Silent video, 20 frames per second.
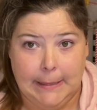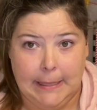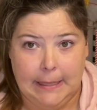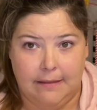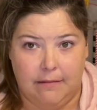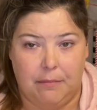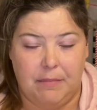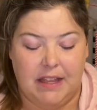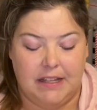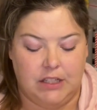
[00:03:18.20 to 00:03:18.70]

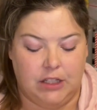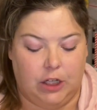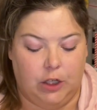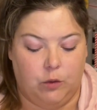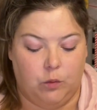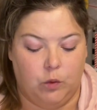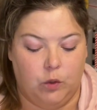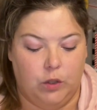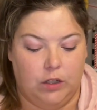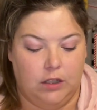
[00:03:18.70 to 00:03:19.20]
Maybe that's a good
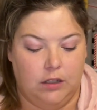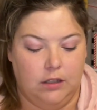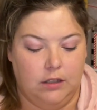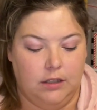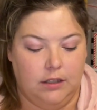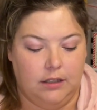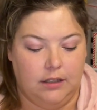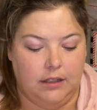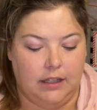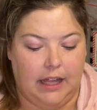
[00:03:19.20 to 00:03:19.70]
rule.
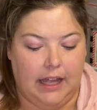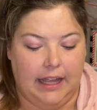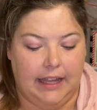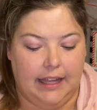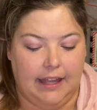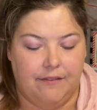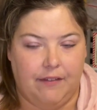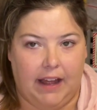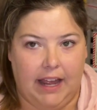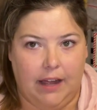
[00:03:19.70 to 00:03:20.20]
Like
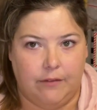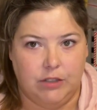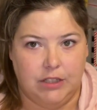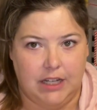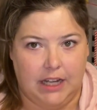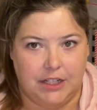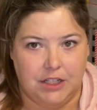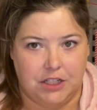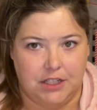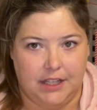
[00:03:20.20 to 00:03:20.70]
if I haven't
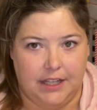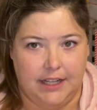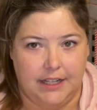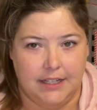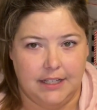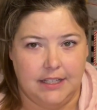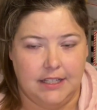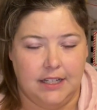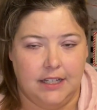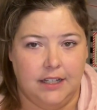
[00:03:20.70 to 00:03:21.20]
touched
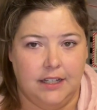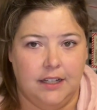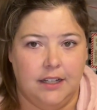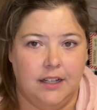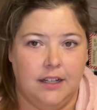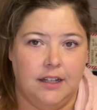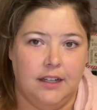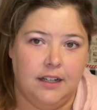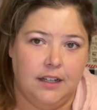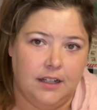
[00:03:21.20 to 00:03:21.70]
this
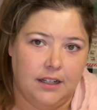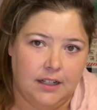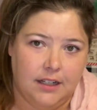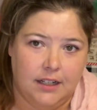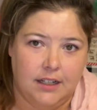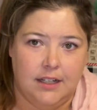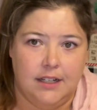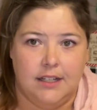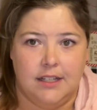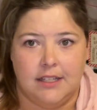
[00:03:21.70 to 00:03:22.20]

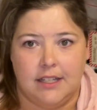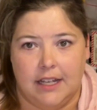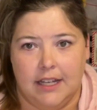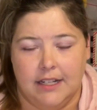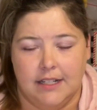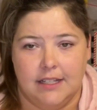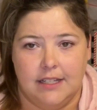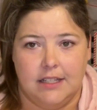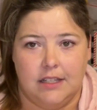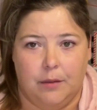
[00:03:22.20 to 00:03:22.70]

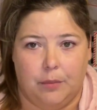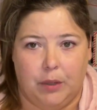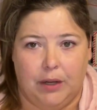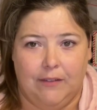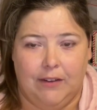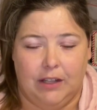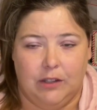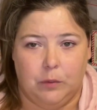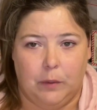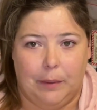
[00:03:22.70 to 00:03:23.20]
since the
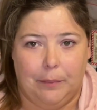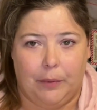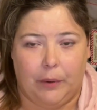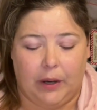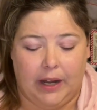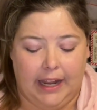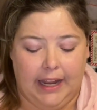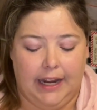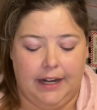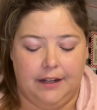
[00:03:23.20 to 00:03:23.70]
previous whip
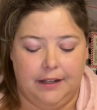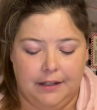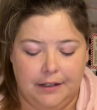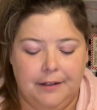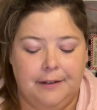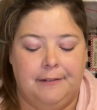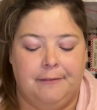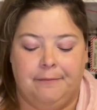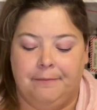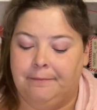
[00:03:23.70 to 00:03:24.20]
parade,
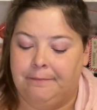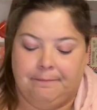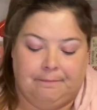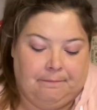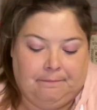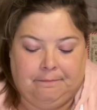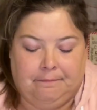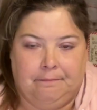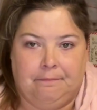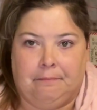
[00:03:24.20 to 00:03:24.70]

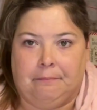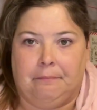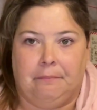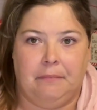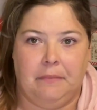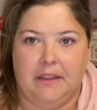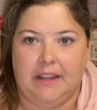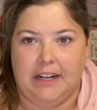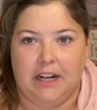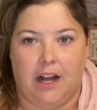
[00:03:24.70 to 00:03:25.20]

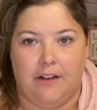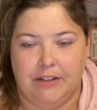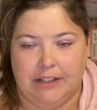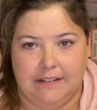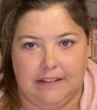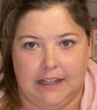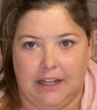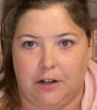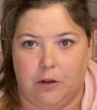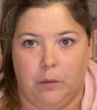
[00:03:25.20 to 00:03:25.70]
then
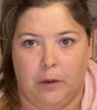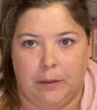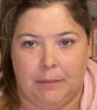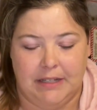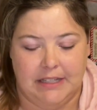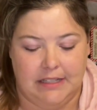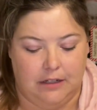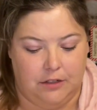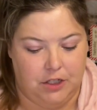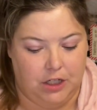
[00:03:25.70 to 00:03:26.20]
obviously I don't want to be
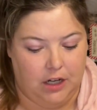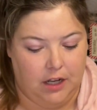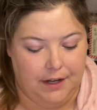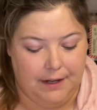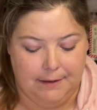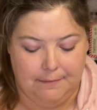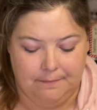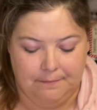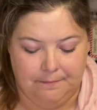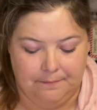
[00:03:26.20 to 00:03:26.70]
stitching on
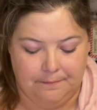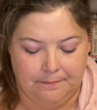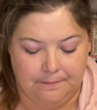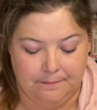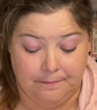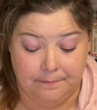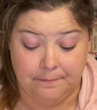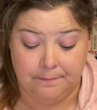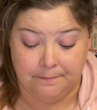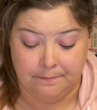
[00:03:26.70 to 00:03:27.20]
it.
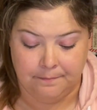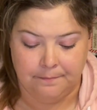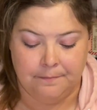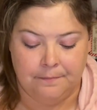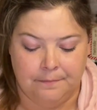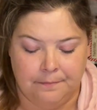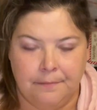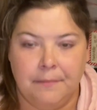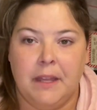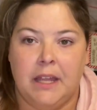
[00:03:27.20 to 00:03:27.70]

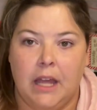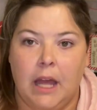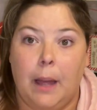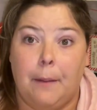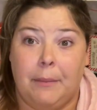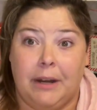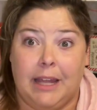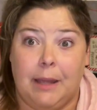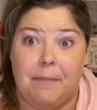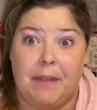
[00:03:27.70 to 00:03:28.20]
I'm
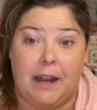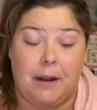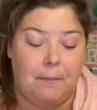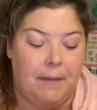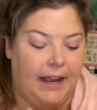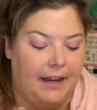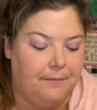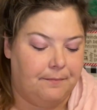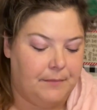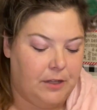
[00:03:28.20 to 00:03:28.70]
going to keep that in
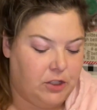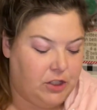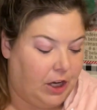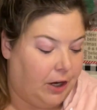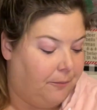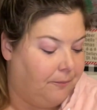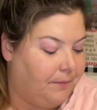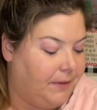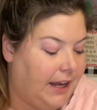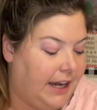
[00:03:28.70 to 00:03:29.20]
mind.
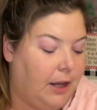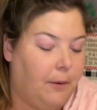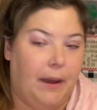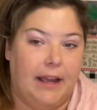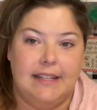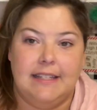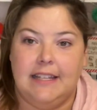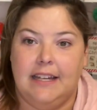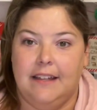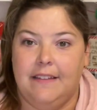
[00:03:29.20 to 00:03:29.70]
So
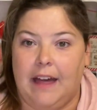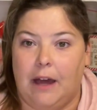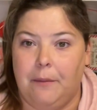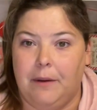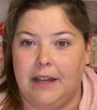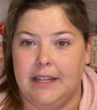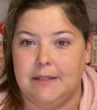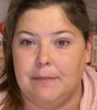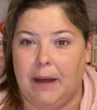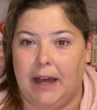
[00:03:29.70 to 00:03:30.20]
anyways, that
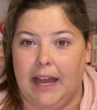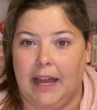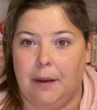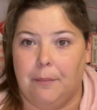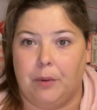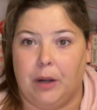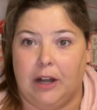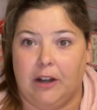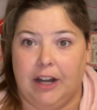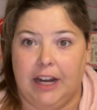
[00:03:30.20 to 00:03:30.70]
was my
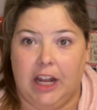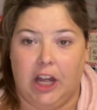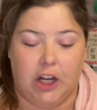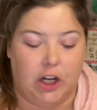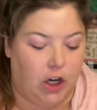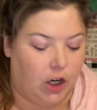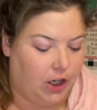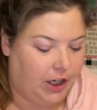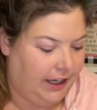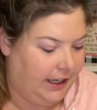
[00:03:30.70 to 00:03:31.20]
prairie
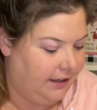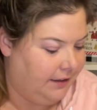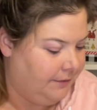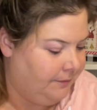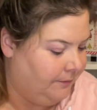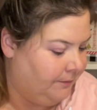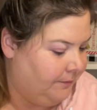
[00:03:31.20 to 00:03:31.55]
garden.